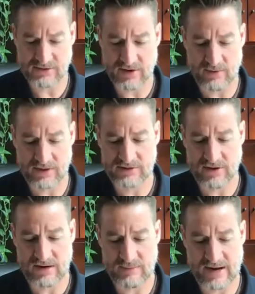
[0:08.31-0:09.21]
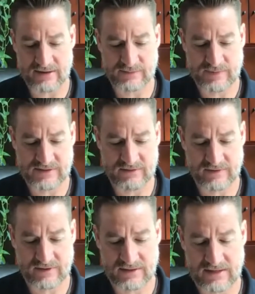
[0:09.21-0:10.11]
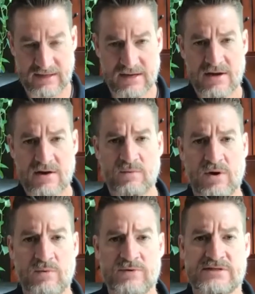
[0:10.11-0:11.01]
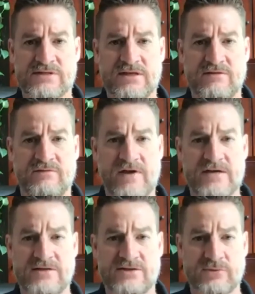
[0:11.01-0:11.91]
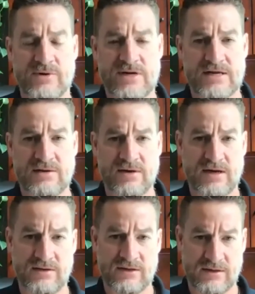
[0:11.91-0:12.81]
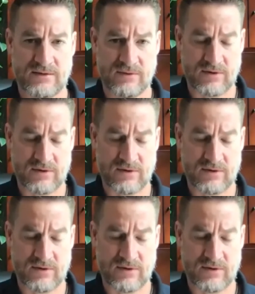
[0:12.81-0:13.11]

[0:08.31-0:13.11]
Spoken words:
So I want to talk about specifically what was in phase 3 and then